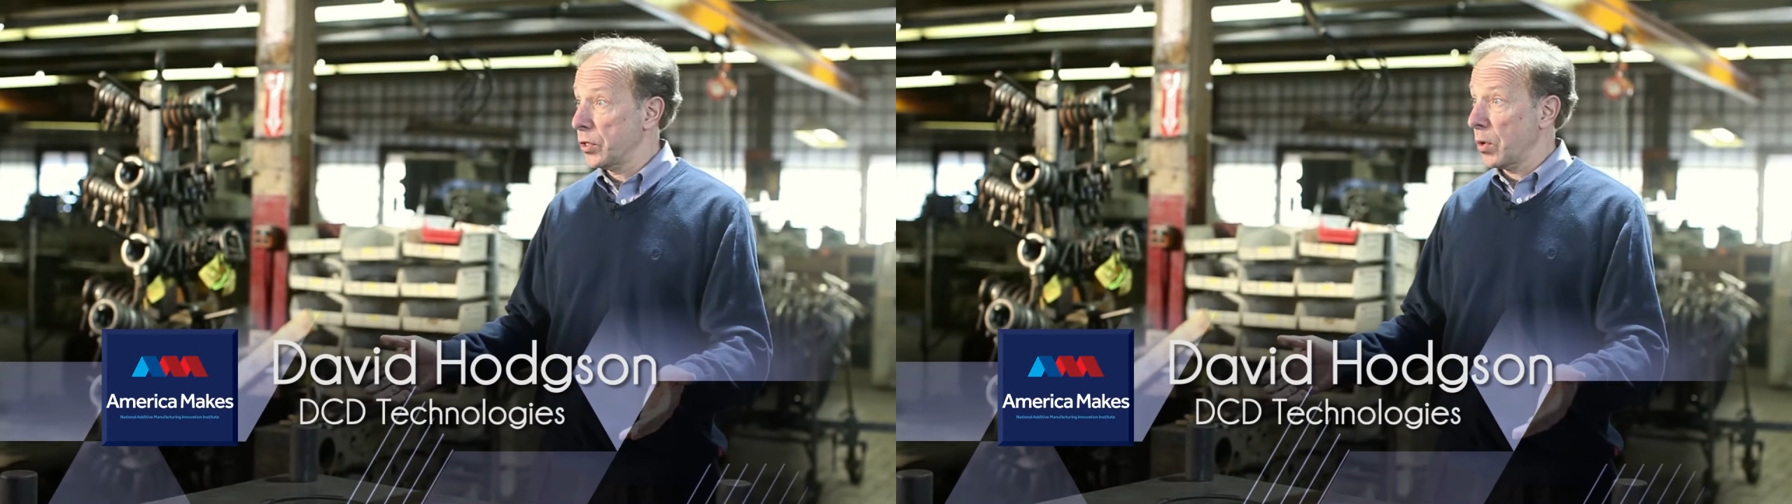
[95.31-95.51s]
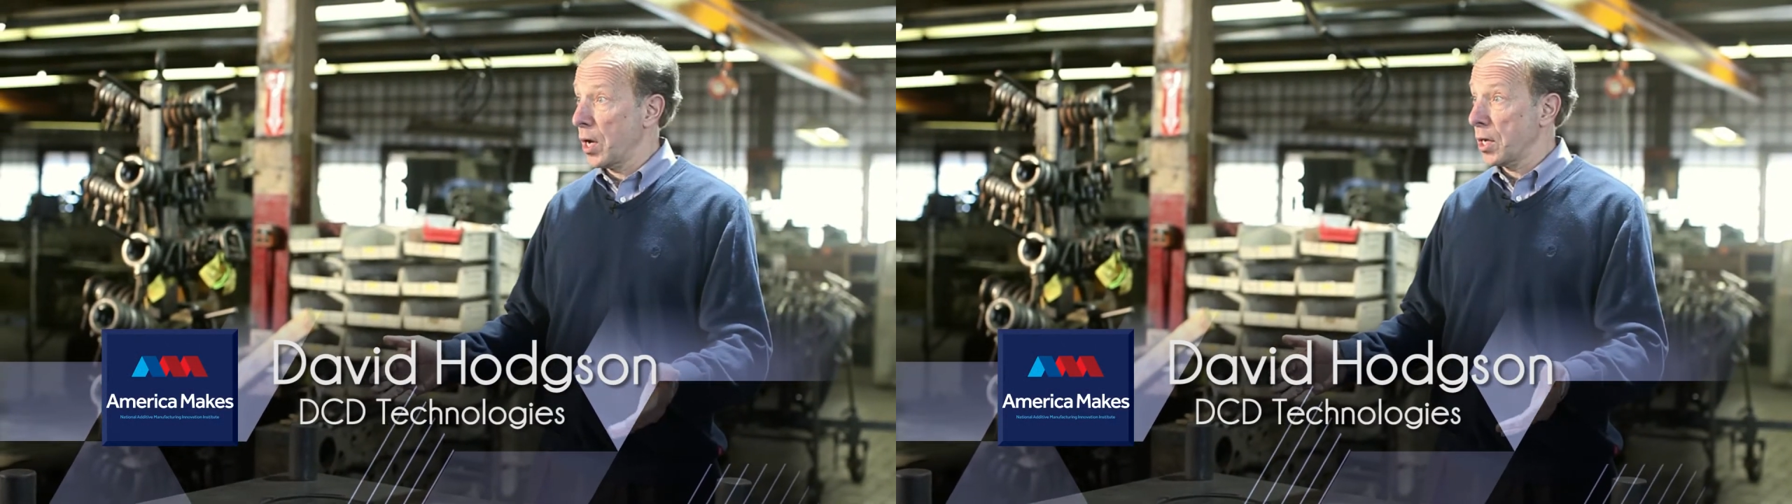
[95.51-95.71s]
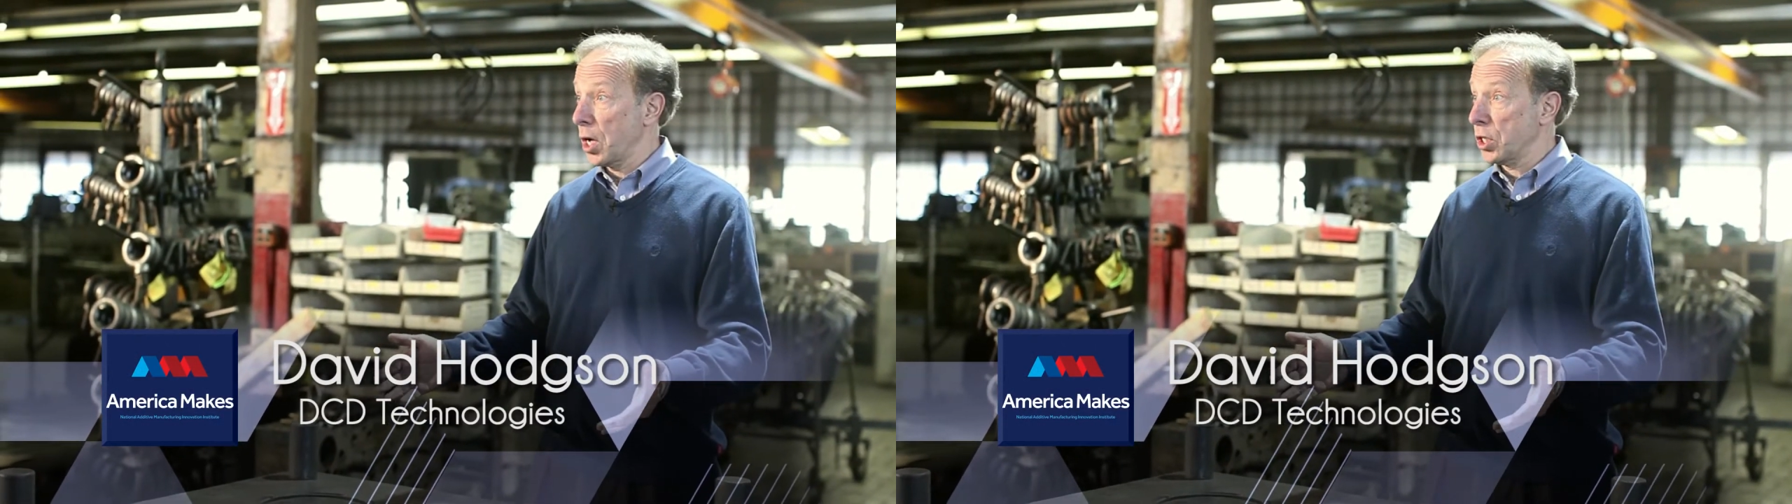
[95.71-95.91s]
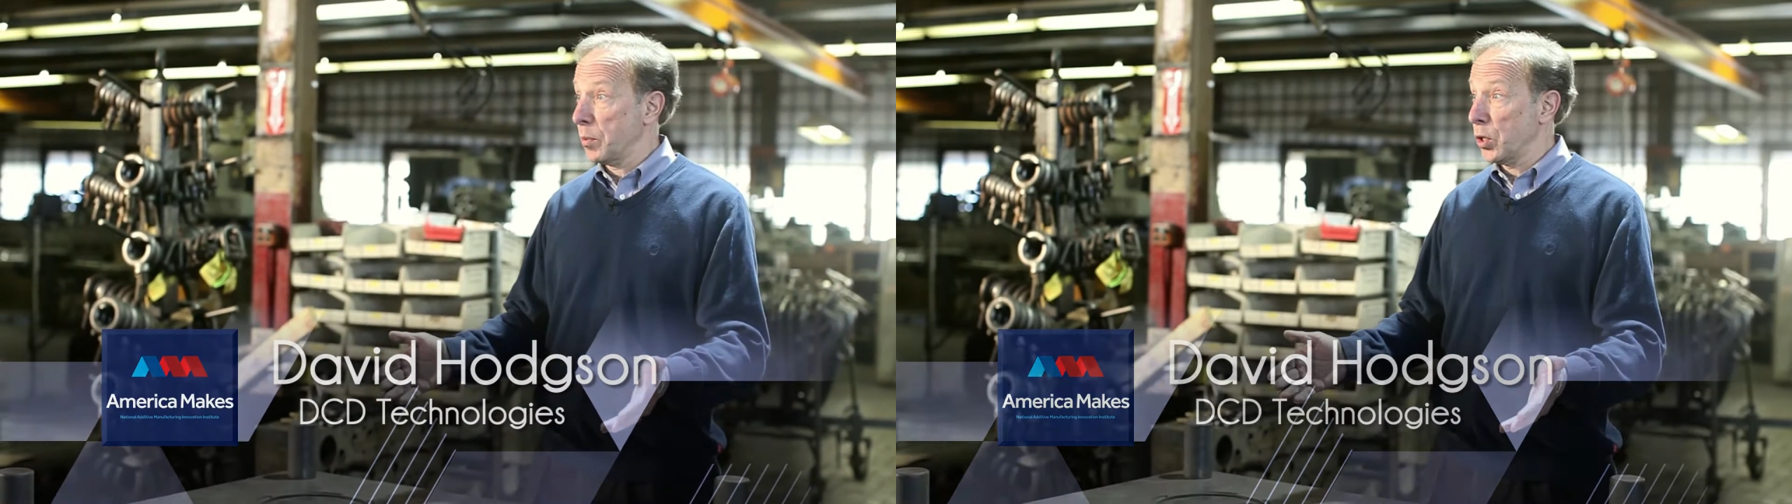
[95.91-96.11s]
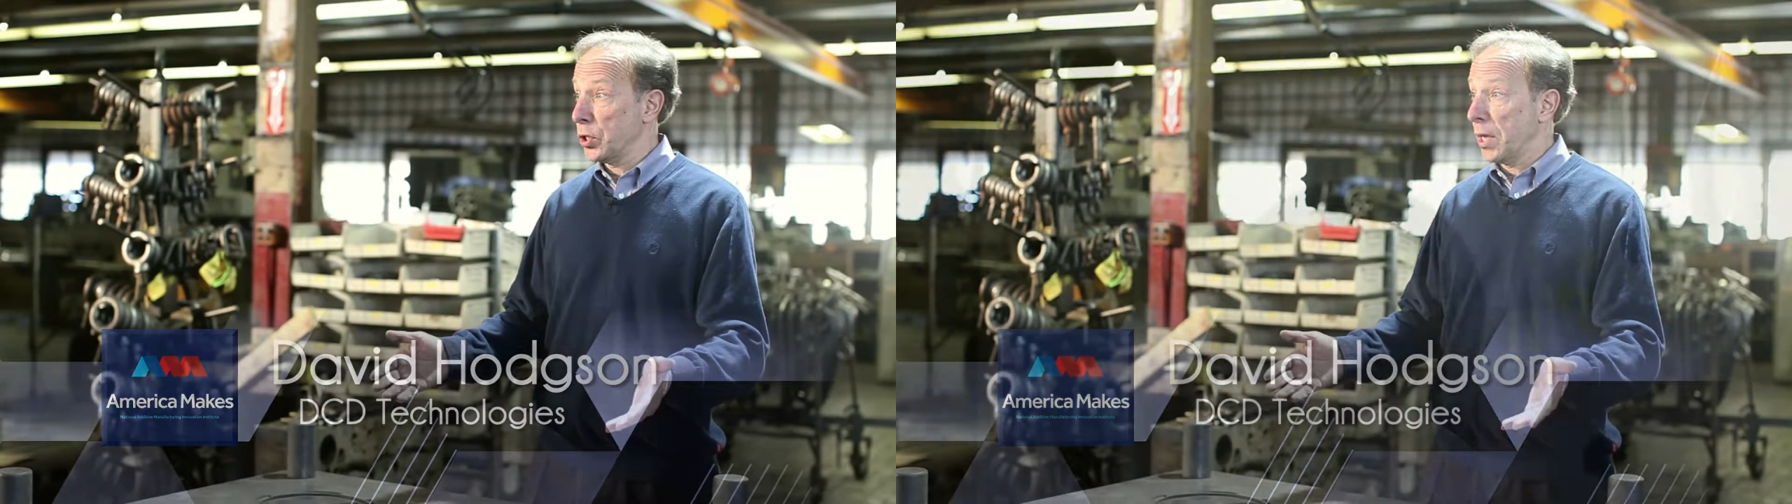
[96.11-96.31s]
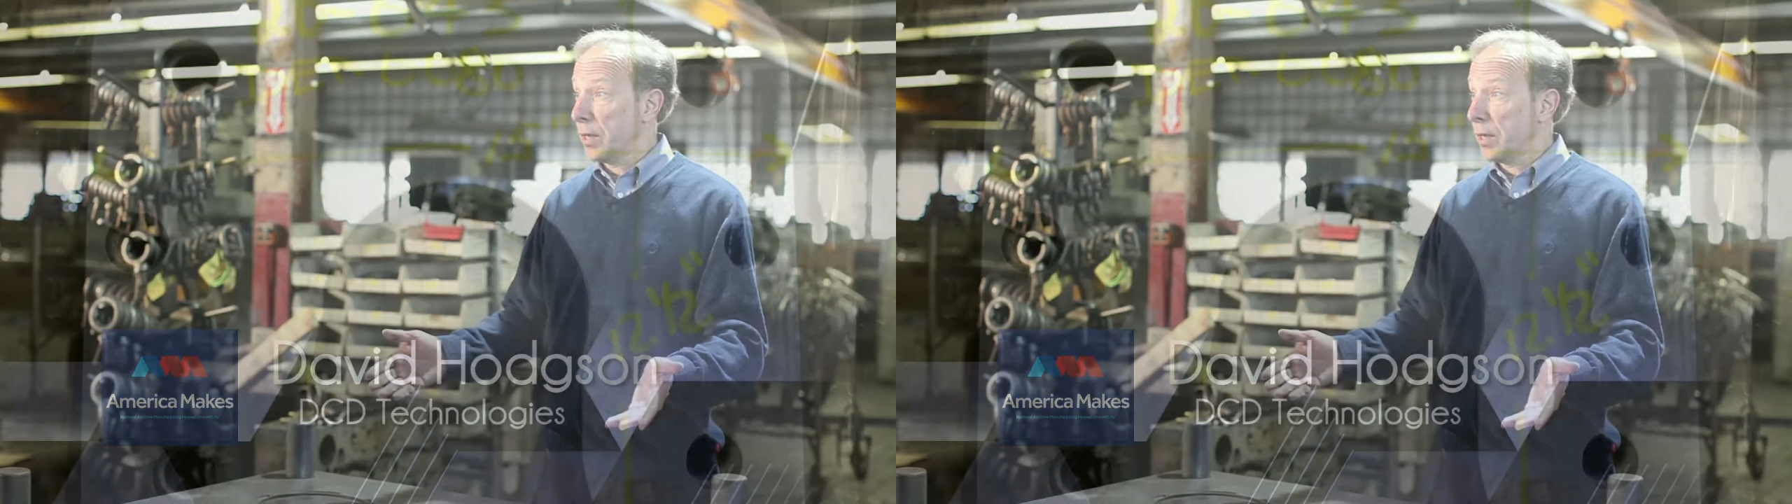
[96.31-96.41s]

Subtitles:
so our customers